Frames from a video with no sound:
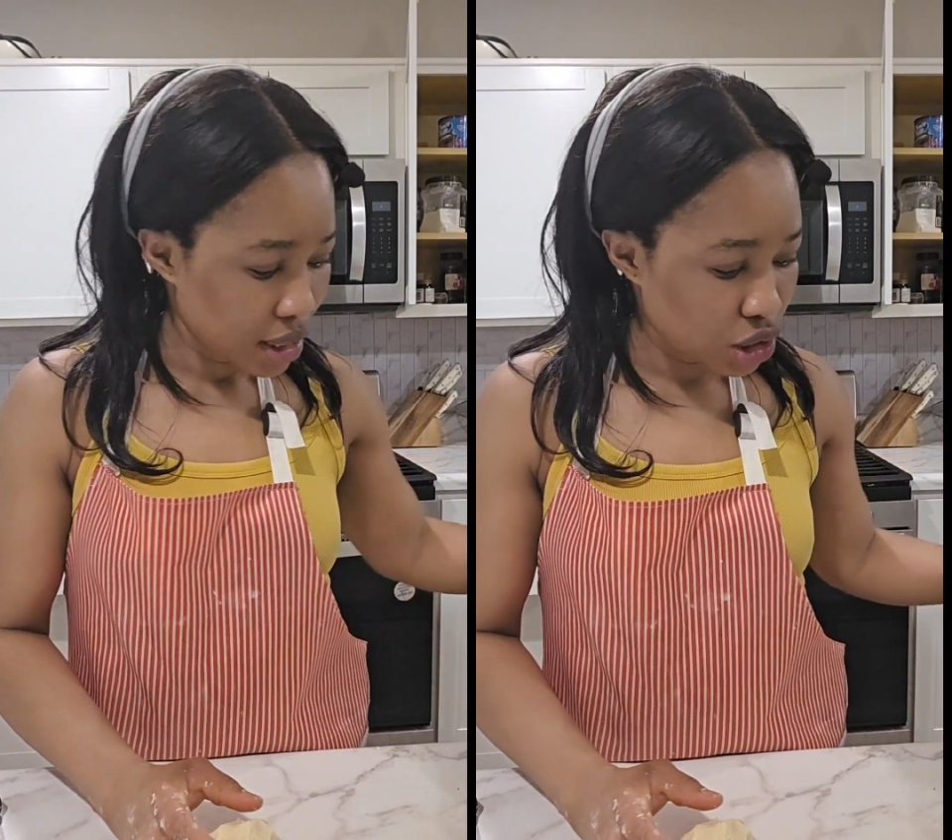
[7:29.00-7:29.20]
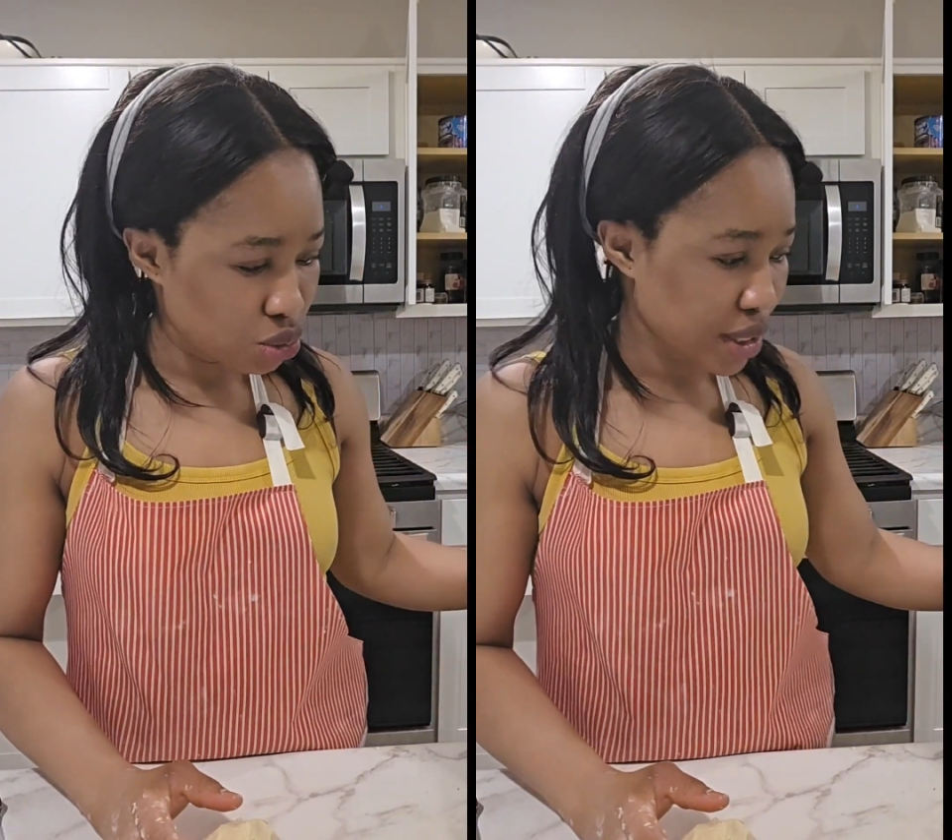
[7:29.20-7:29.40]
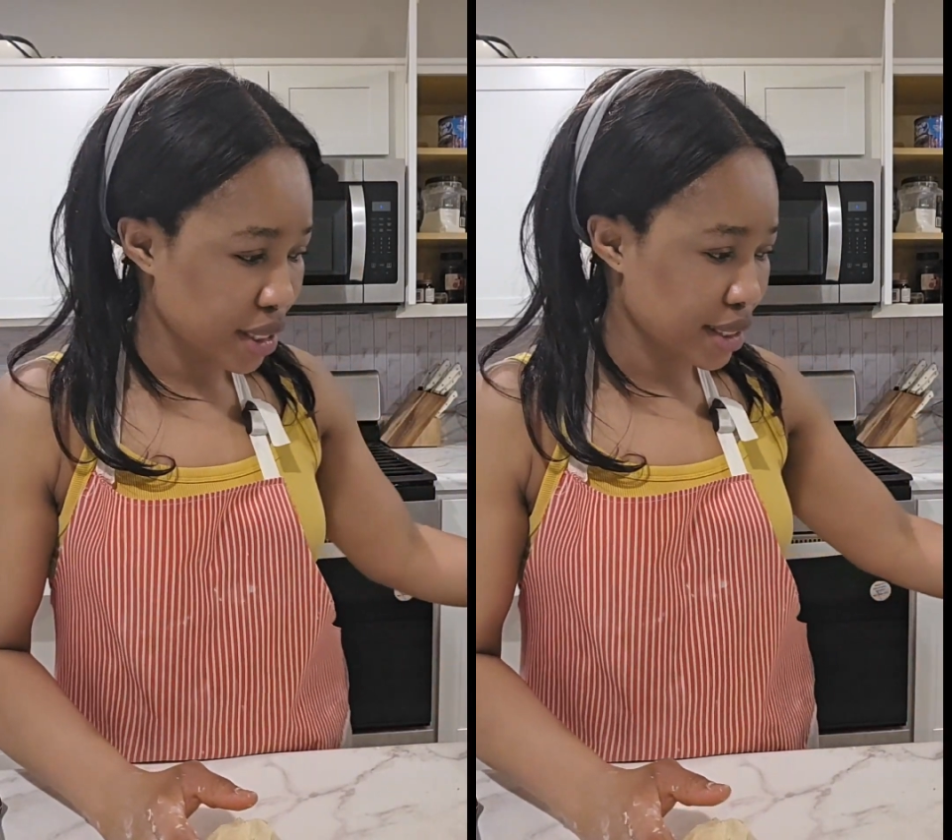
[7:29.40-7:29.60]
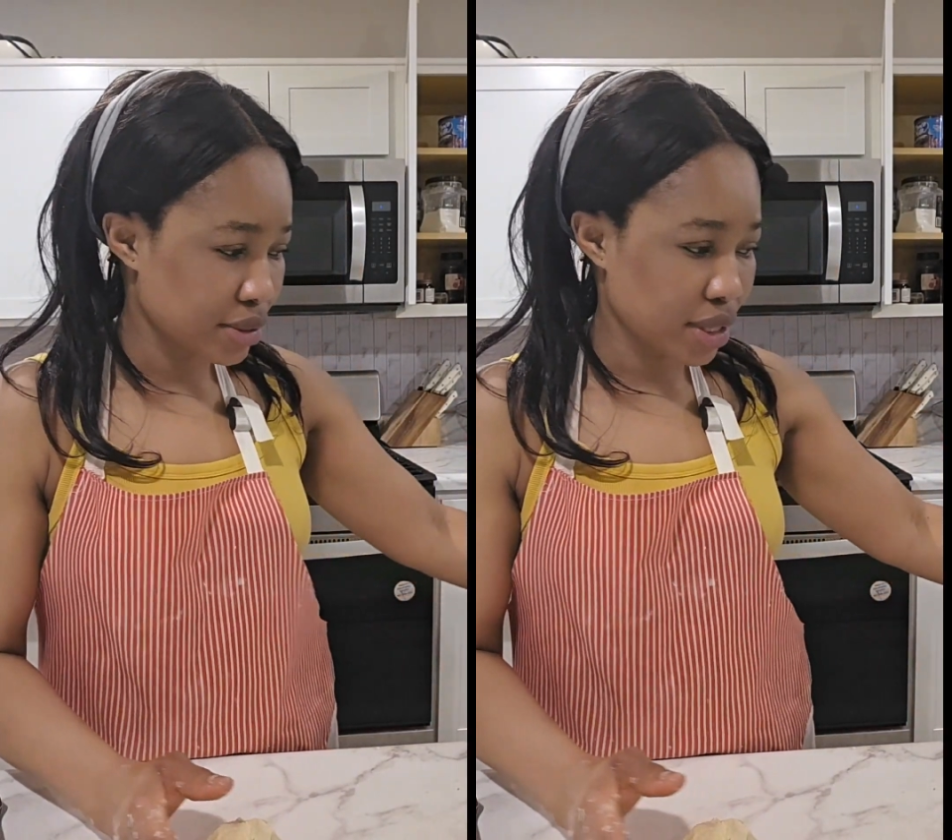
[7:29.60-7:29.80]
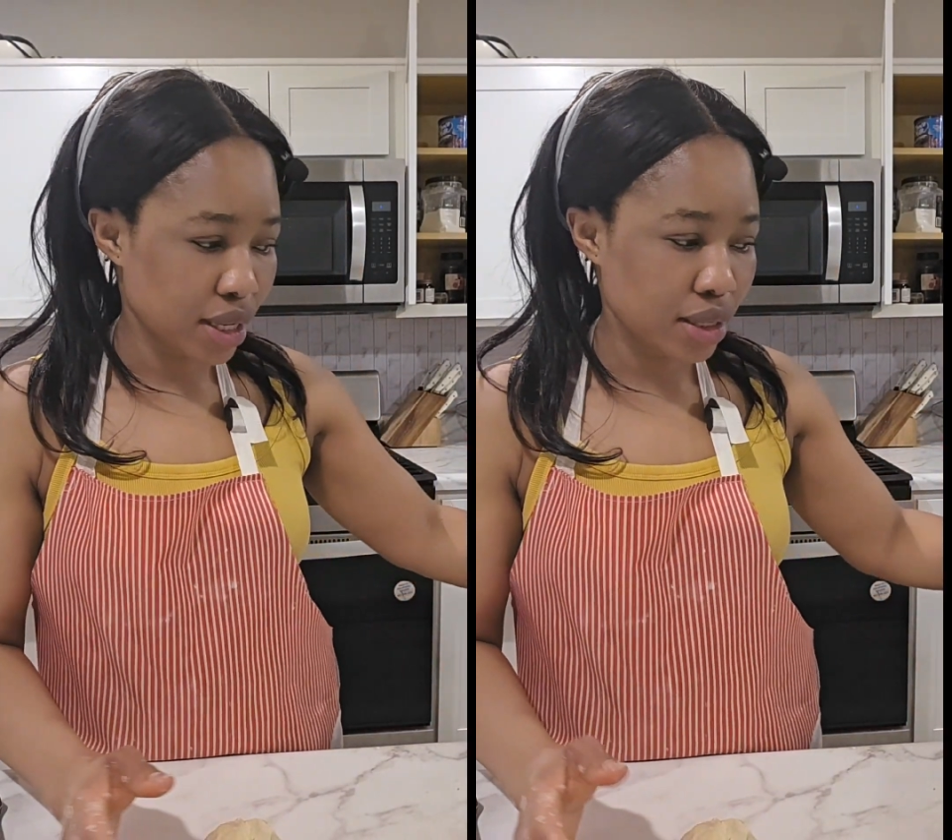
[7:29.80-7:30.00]
doing it.
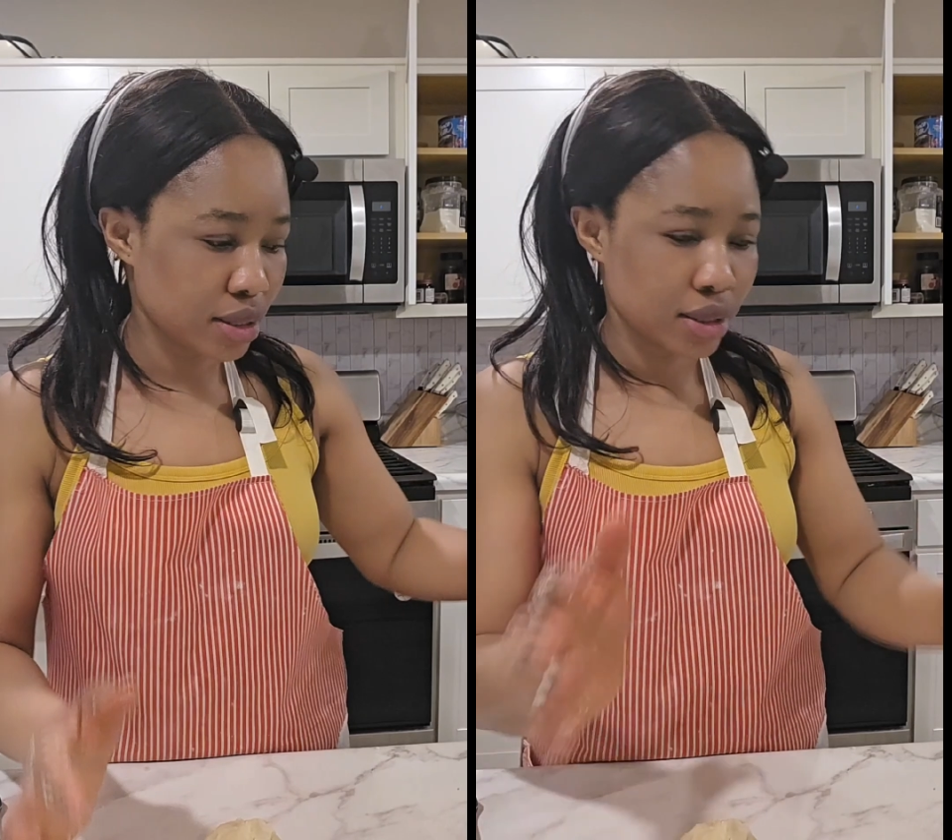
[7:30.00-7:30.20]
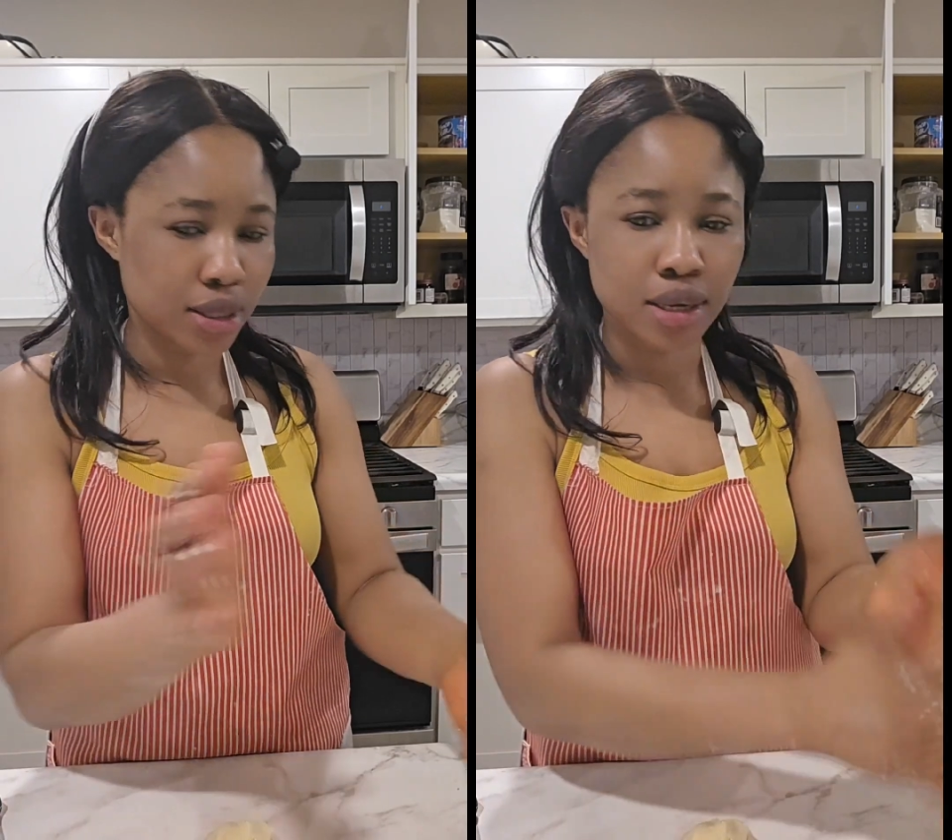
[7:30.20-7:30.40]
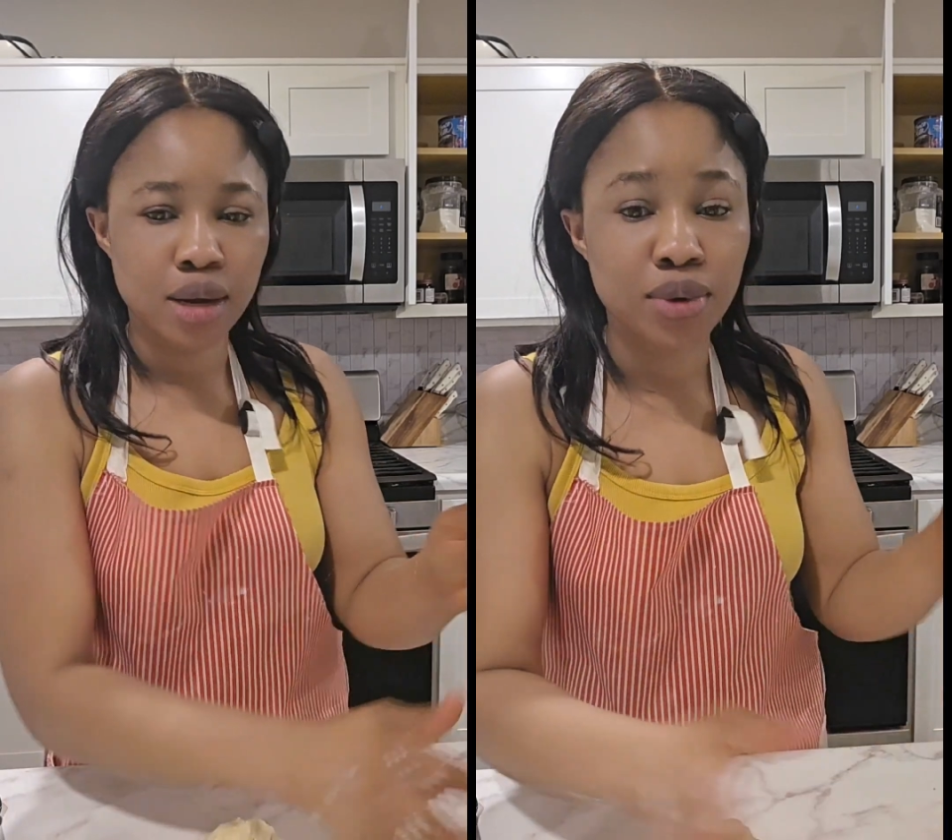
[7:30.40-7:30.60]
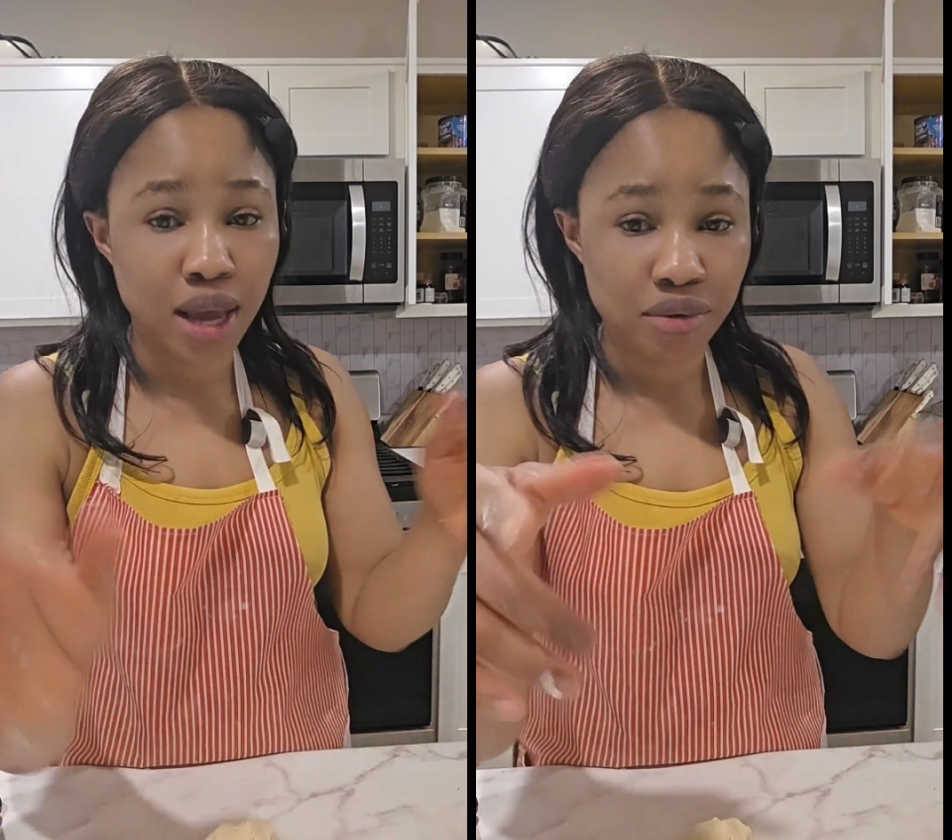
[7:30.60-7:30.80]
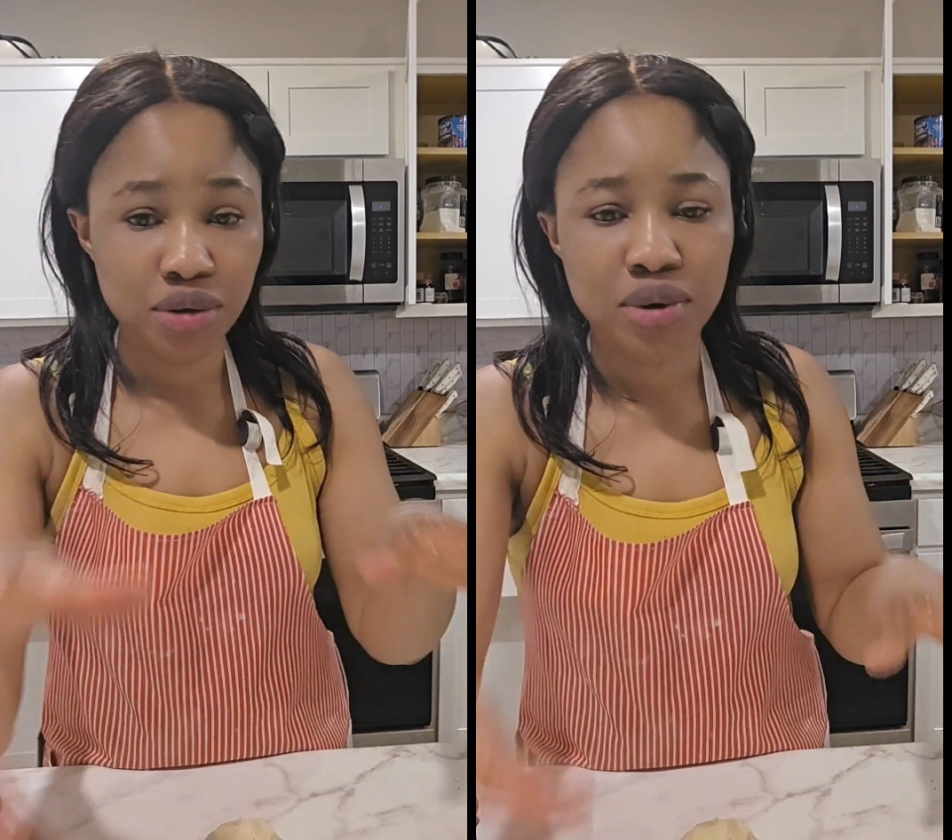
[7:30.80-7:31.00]
Okay, I will
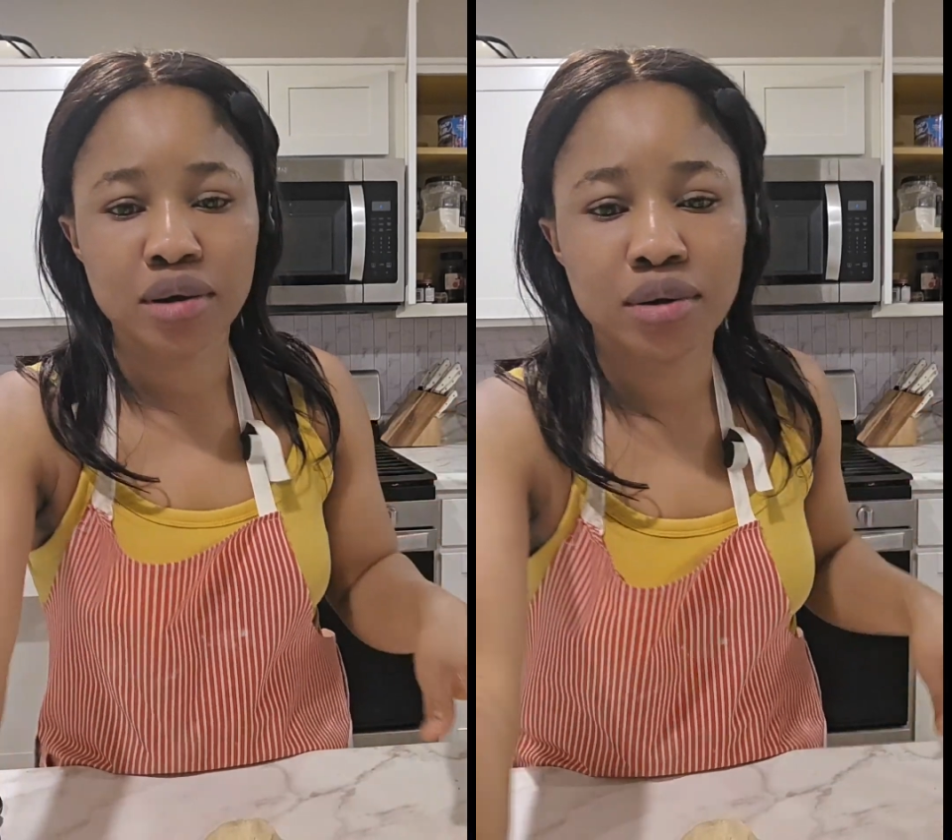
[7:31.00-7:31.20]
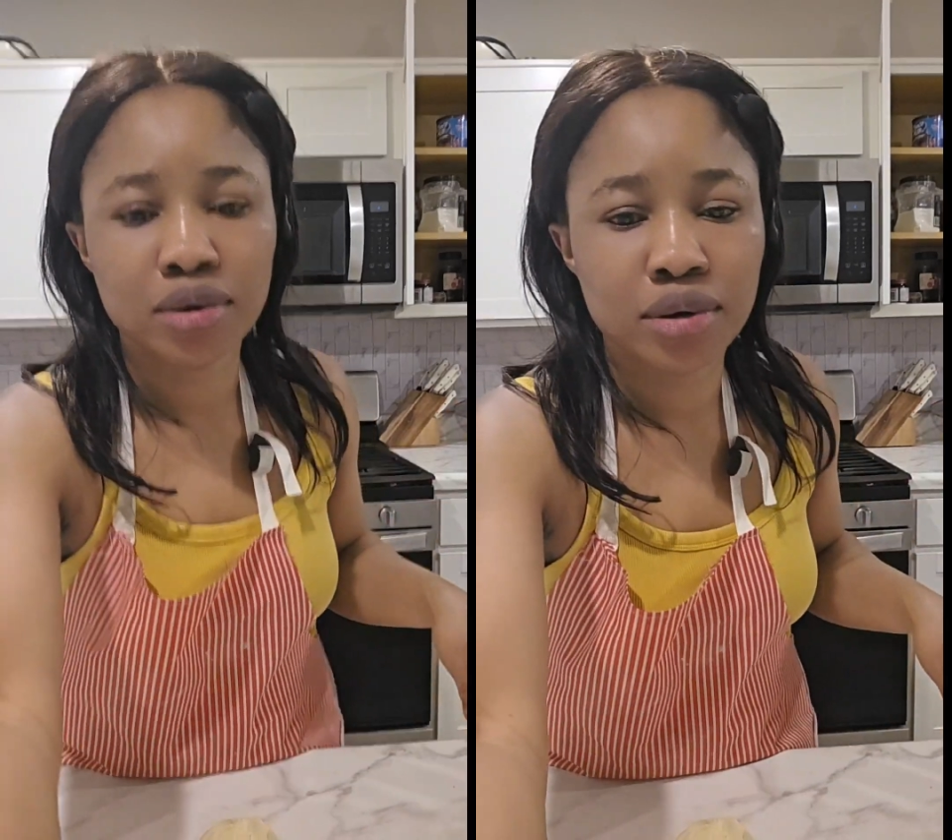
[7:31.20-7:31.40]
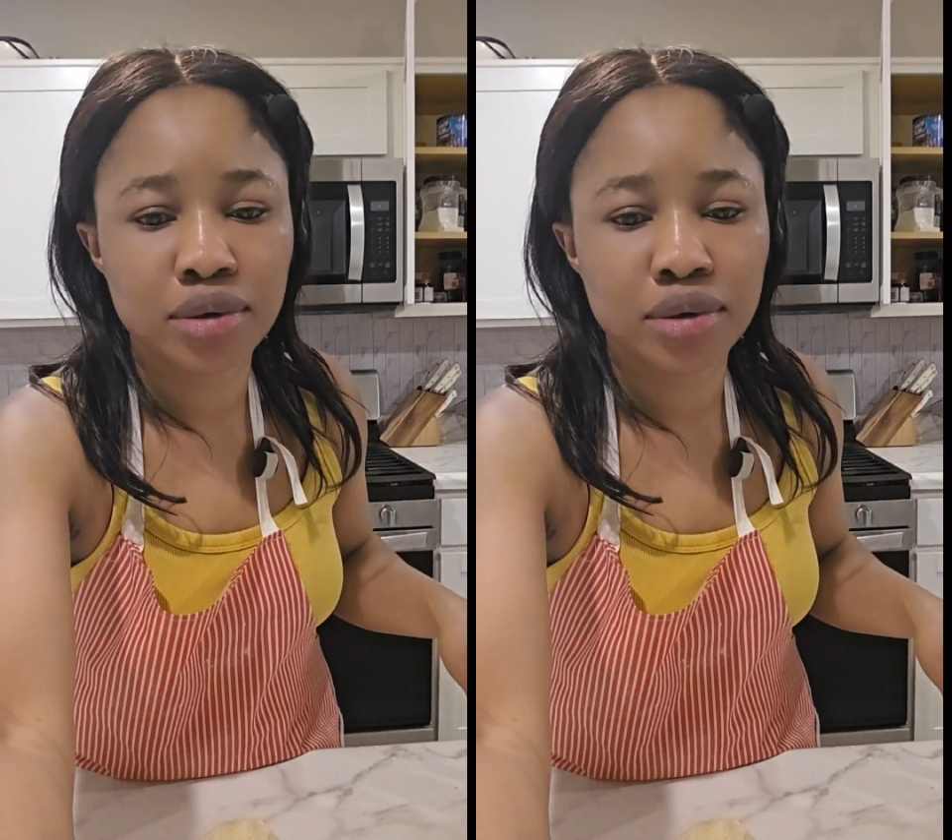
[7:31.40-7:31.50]
carry you along.